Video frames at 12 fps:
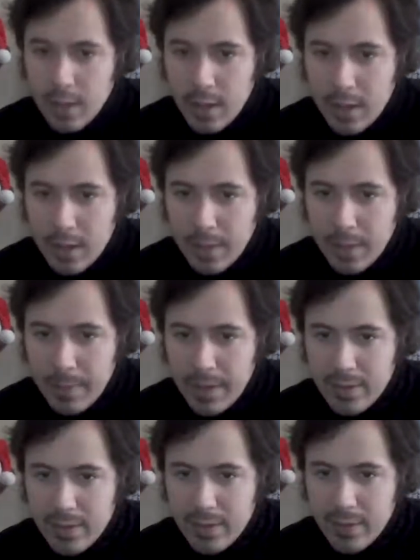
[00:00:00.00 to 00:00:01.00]

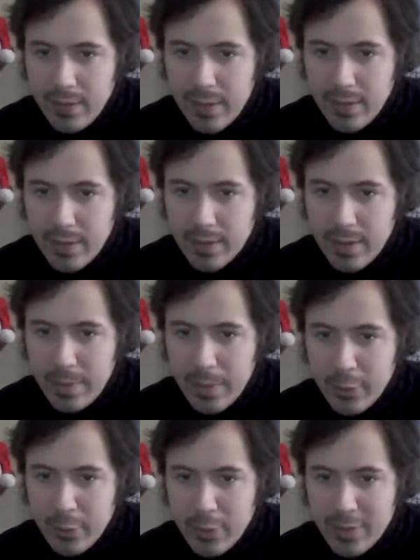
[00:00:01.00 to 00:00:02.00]
Amazing to finally see that
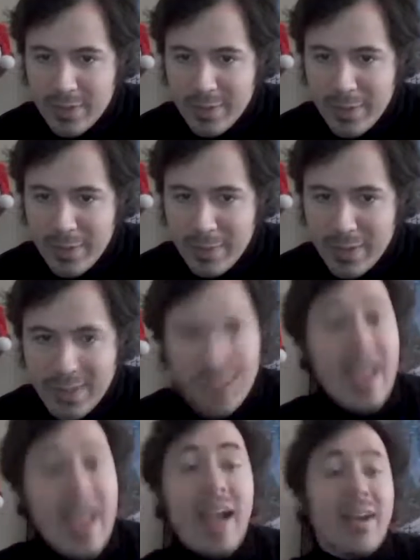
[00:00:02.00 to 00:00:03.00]
post-credit scene completed.
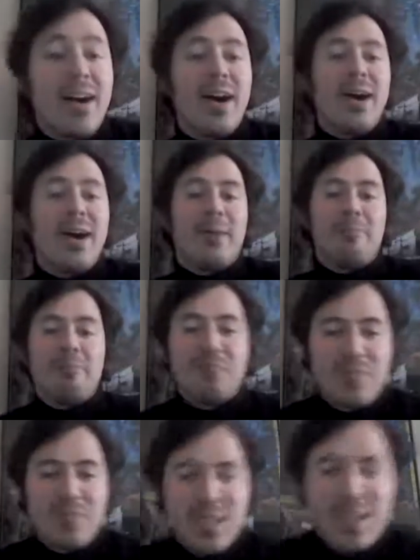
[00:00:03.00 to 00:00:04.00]
Yeah,
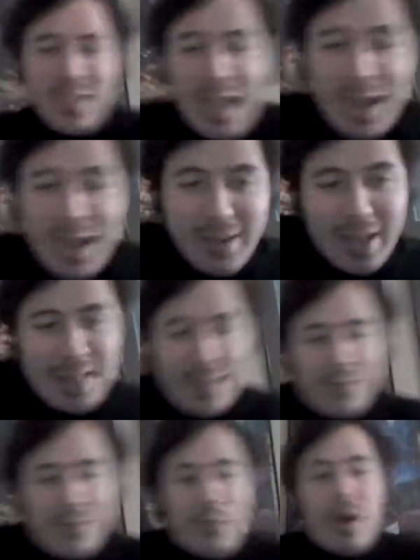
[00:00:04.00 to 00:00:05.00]
yeah, I had
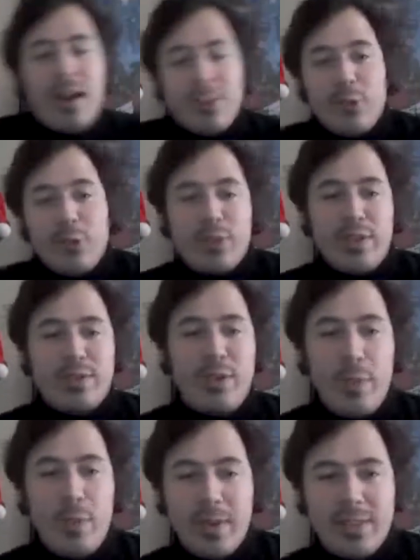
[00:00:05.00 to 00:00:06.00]
that for a while, and of course, that's the
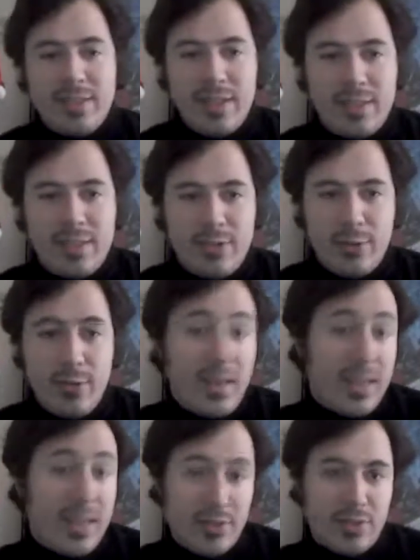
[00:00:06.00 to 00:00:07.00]
opening scene to The
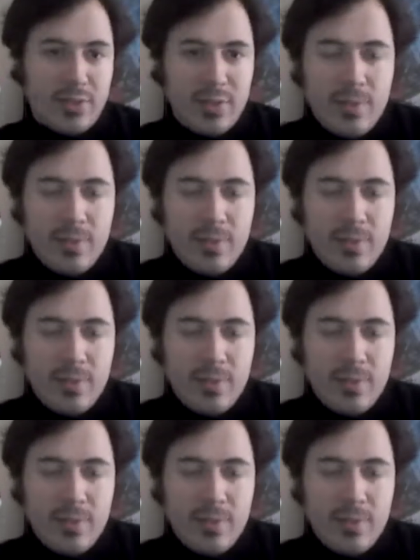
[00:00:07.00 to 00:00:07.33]
Legends